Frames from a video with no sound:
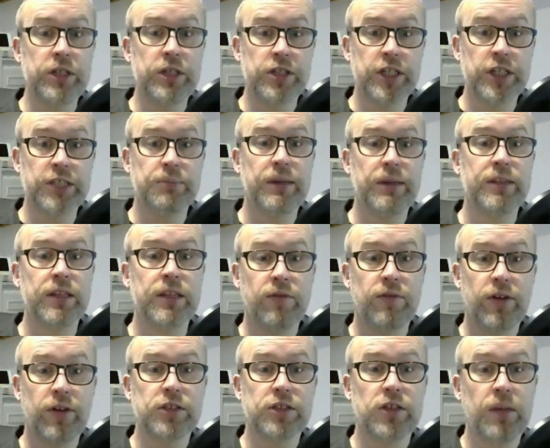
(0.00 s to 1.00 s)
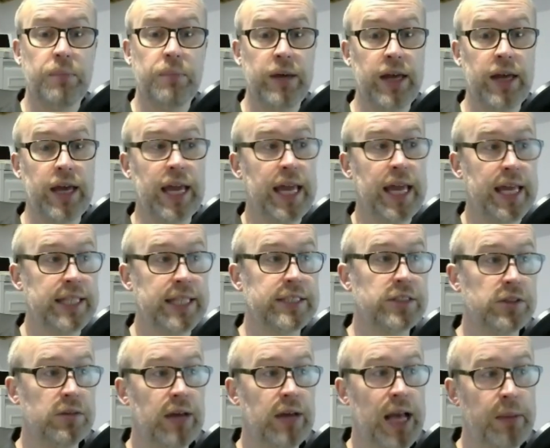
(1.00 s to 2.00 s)
we should expect the device to appear
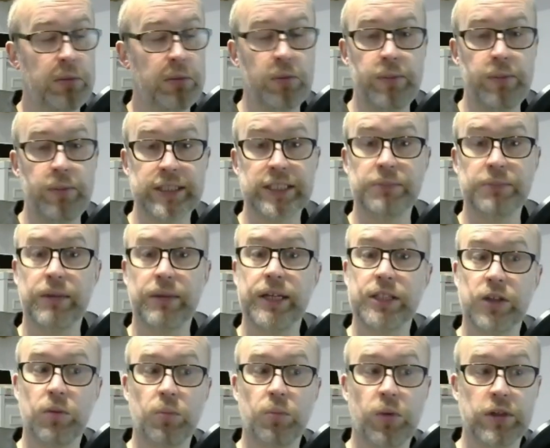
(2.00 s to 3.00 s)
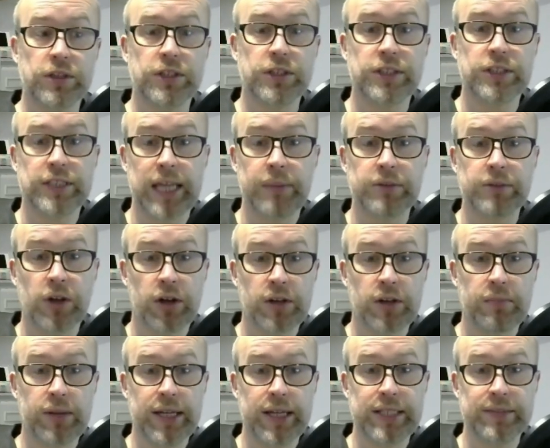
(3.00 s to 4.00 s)
into Apple Business Manager once the steps are
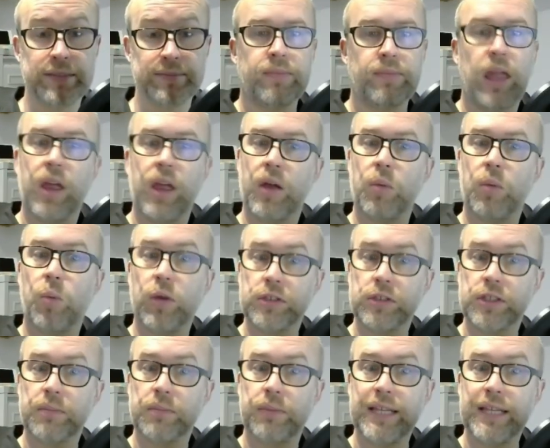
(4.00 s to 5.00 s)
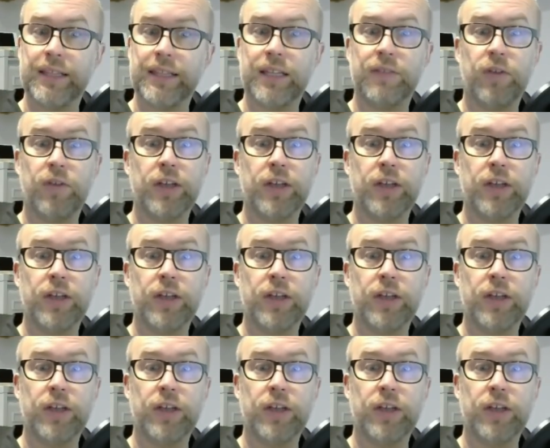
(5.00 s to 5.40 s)
complete. Once complete, the